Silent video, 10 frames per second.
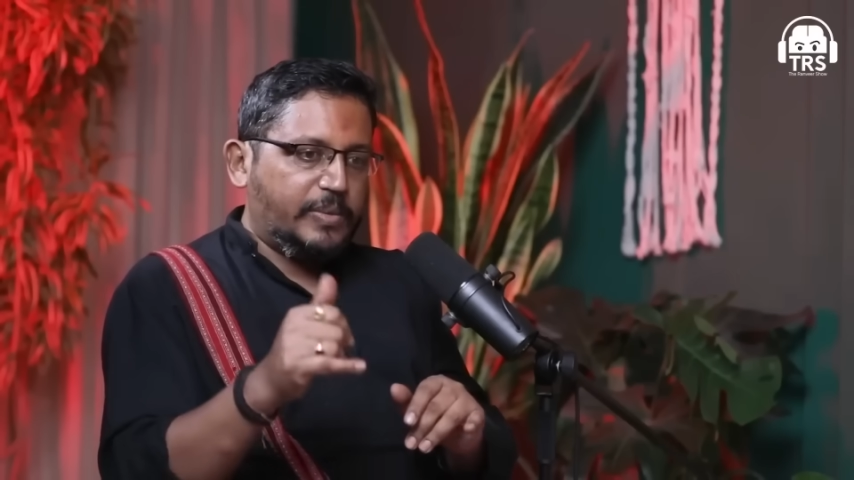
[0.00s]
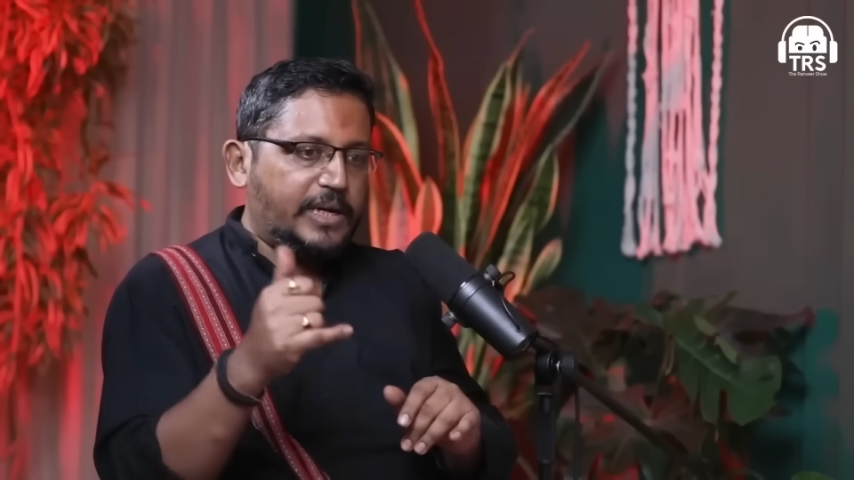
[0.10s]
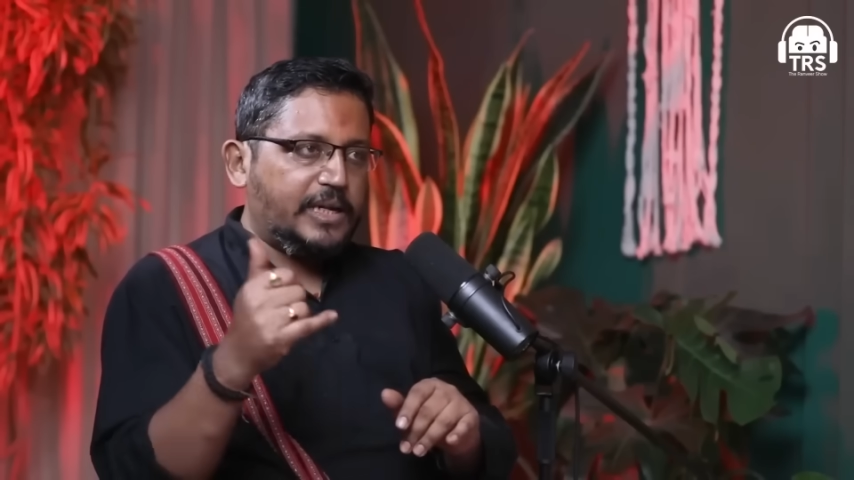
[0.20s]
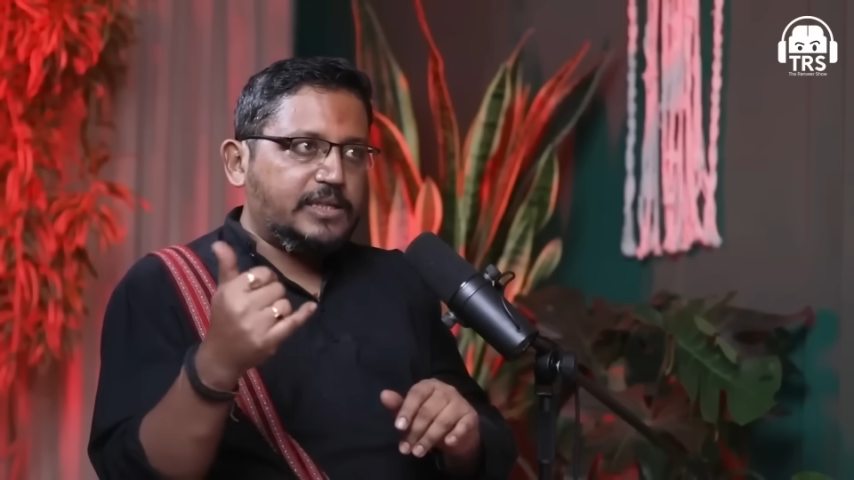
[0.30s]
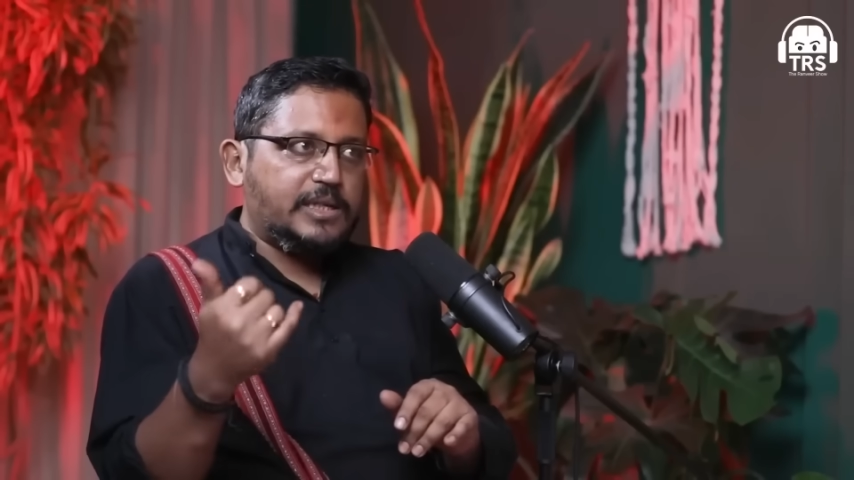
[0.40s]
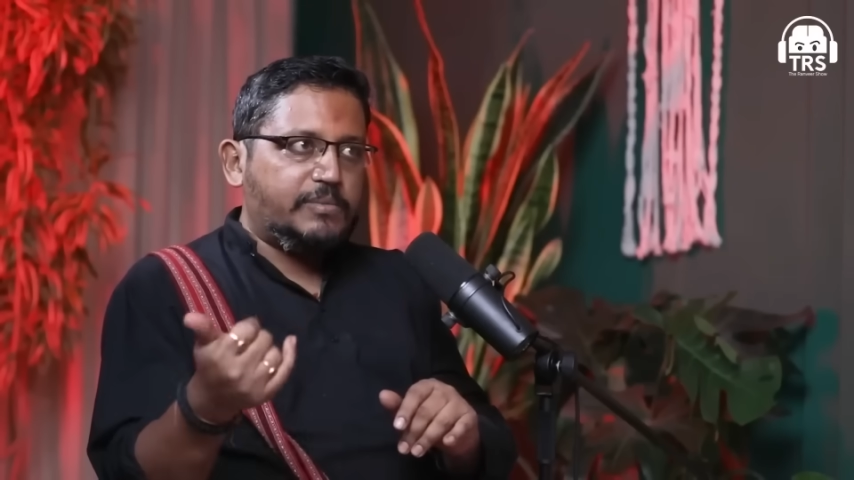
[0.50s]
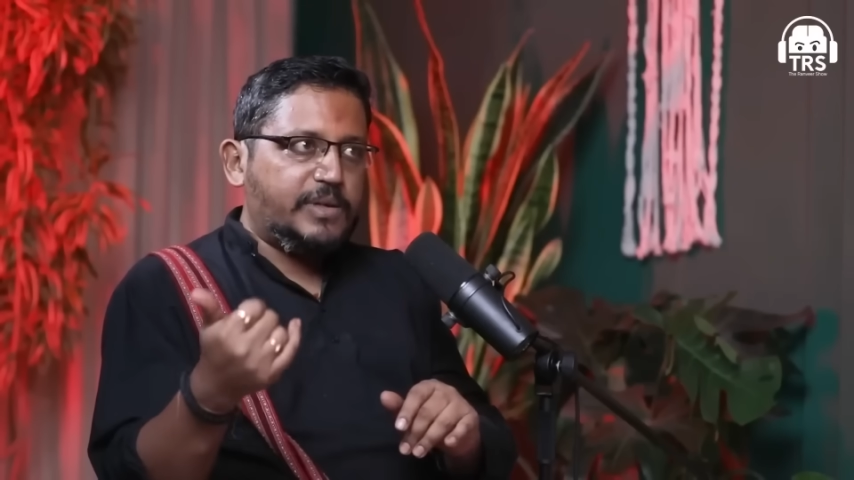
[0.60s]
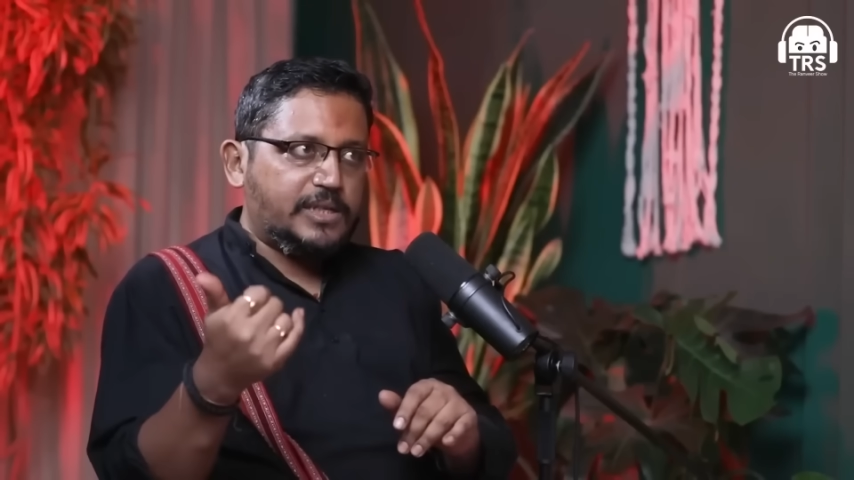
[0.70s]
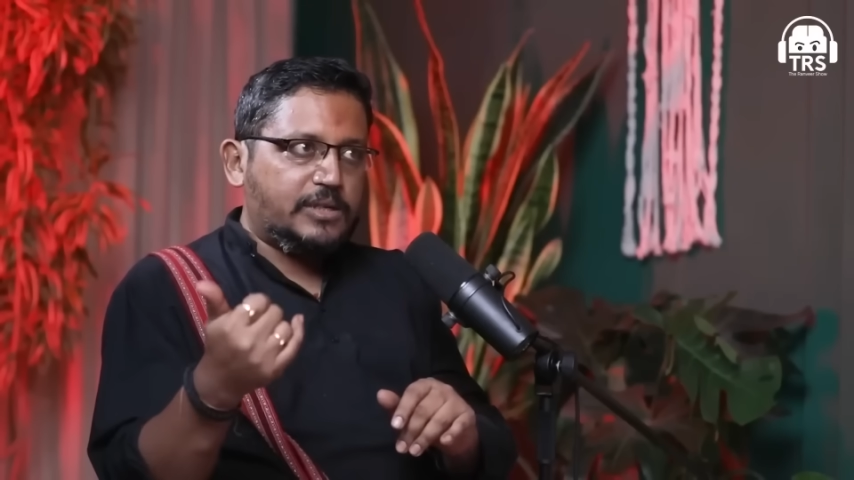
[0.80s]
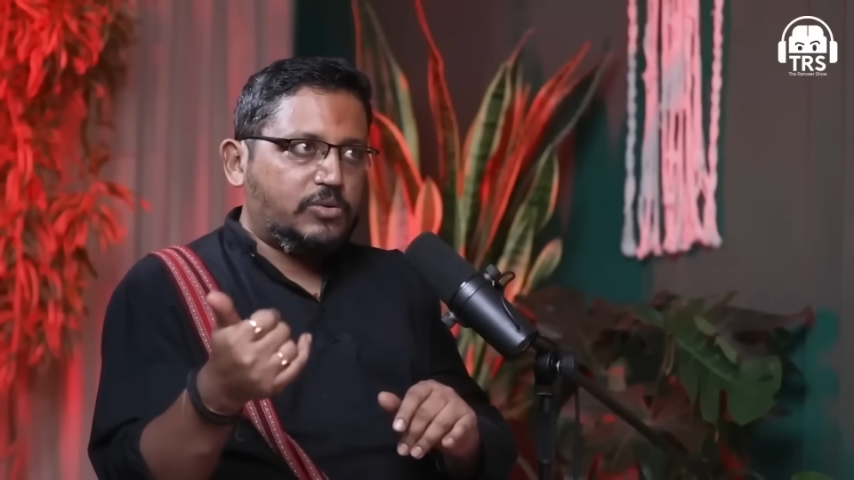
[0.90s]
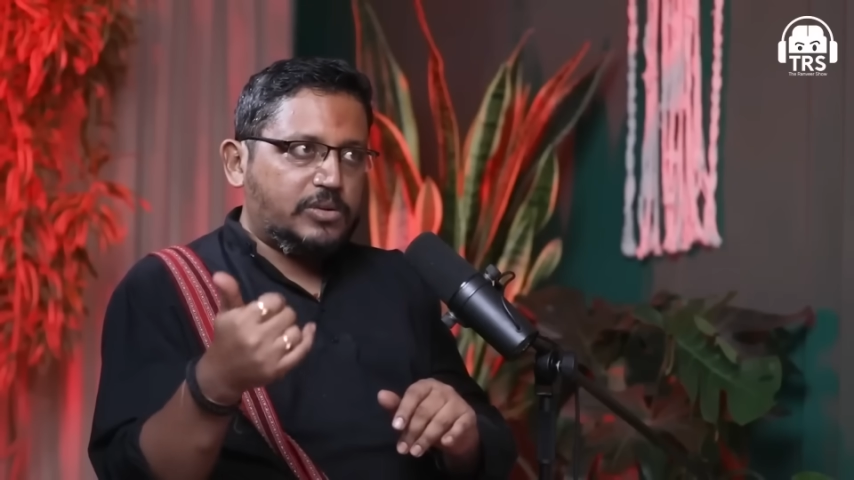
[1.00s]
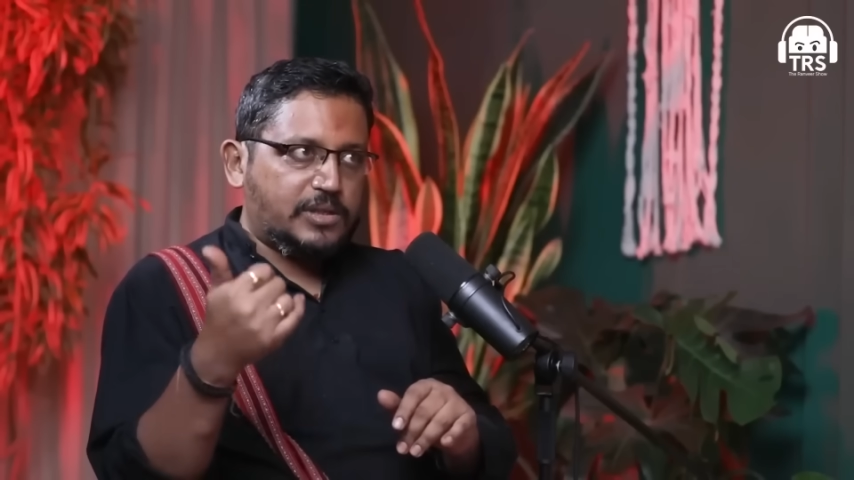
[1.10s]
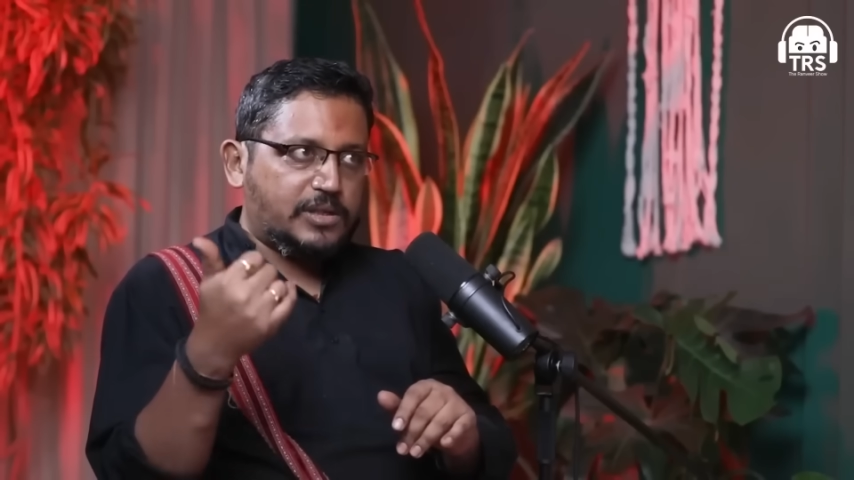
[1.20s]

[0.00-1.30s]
maintain certain basic rules.